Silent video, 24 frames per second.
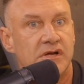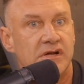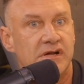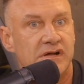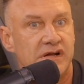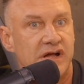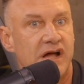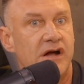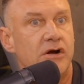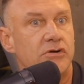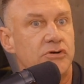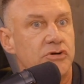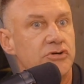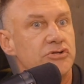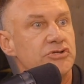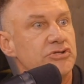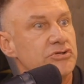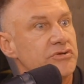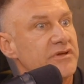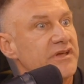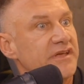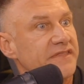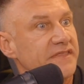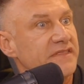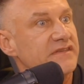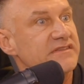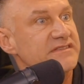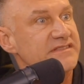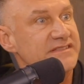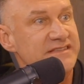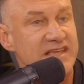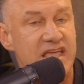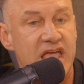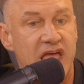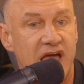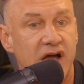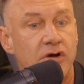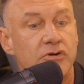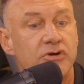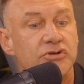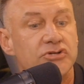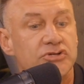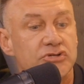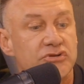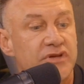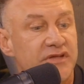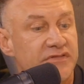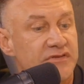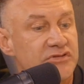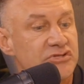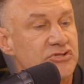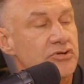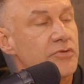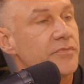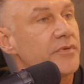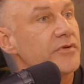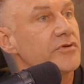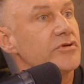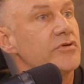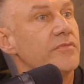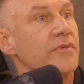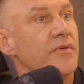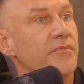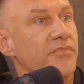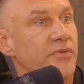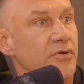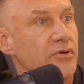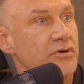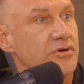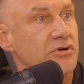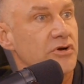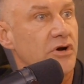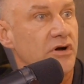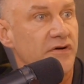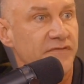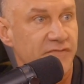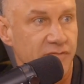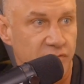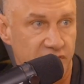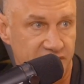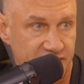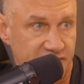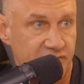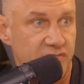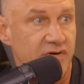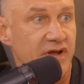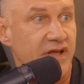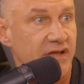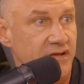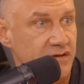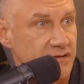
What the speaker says: how could you get the superhuman protocol for free?